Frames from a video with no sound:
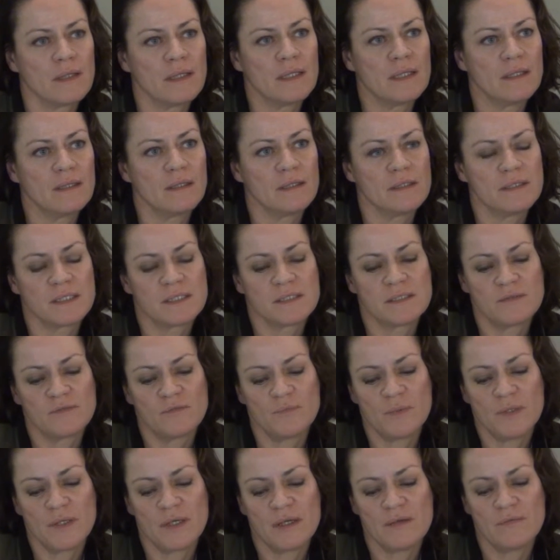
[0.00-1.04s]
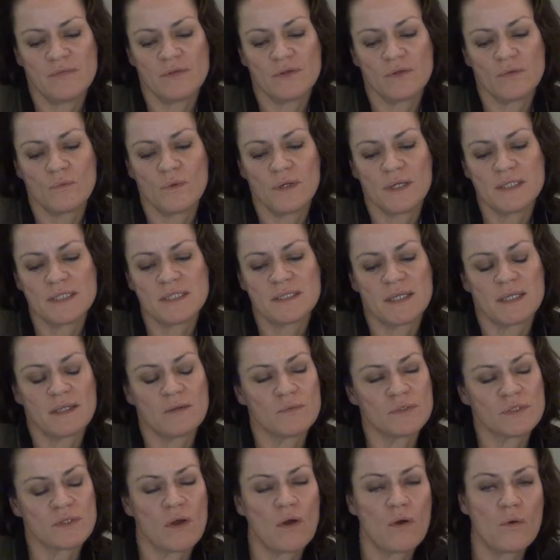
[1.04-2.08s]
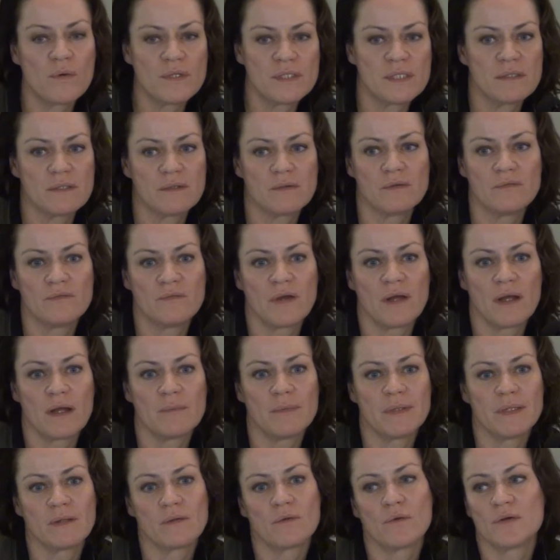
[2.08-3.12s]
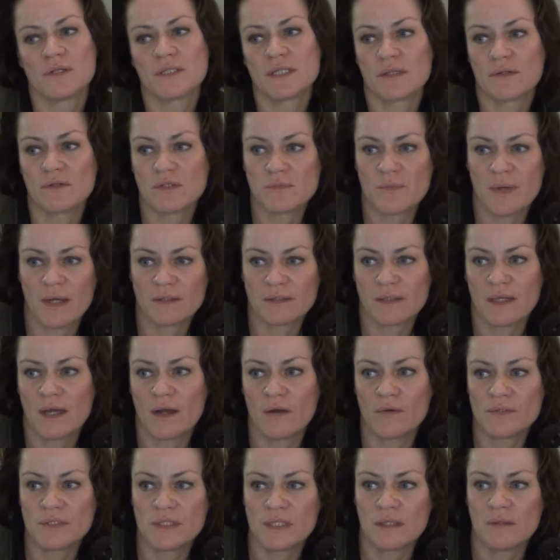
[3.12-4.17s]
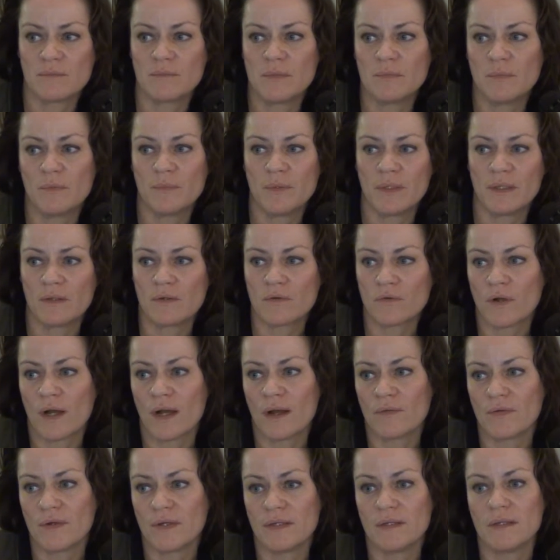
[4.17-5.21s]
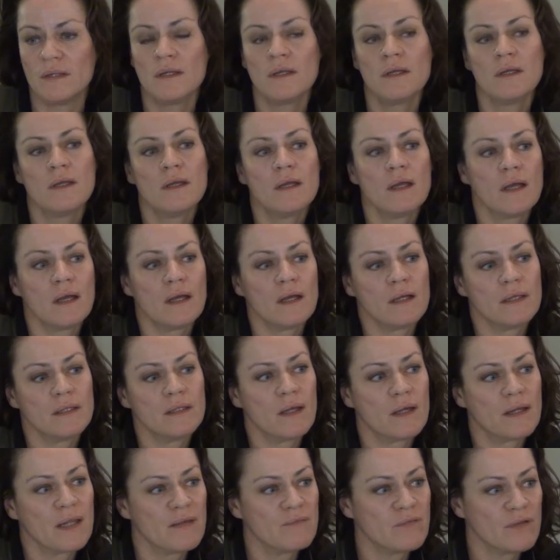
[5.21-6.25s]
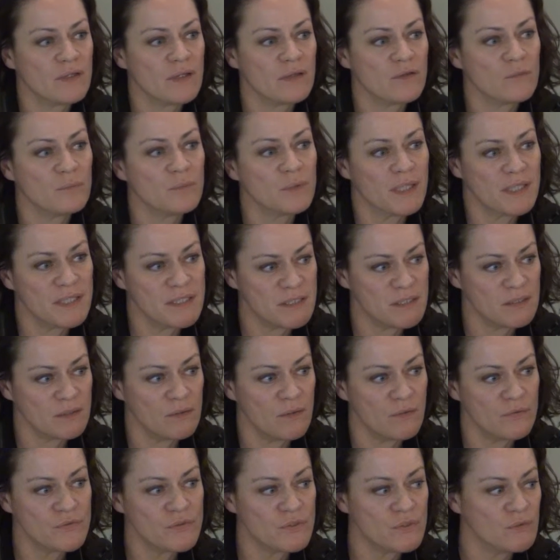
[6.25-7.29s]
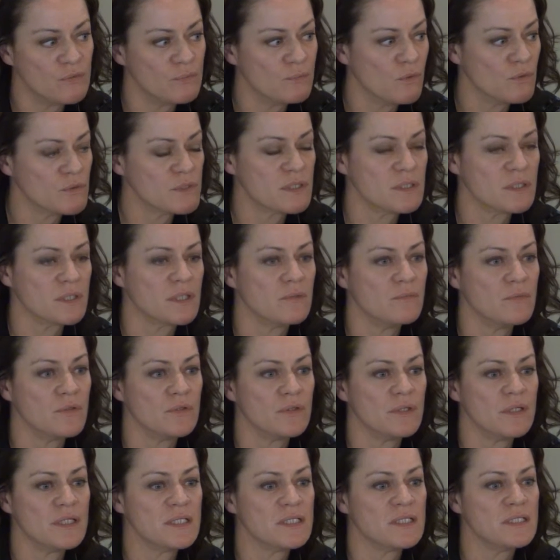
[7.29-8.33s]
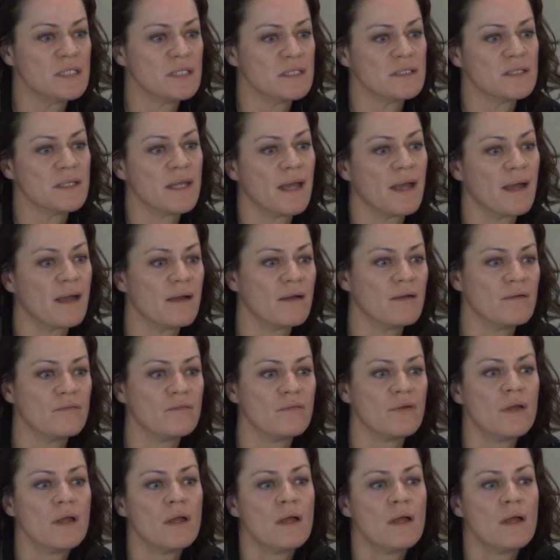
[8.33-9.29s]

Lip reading: in addictive behavior was that it was always in their environment. Of course, that goes back to housing, people being crowded, not having another place to go to. Most of the communities didn't have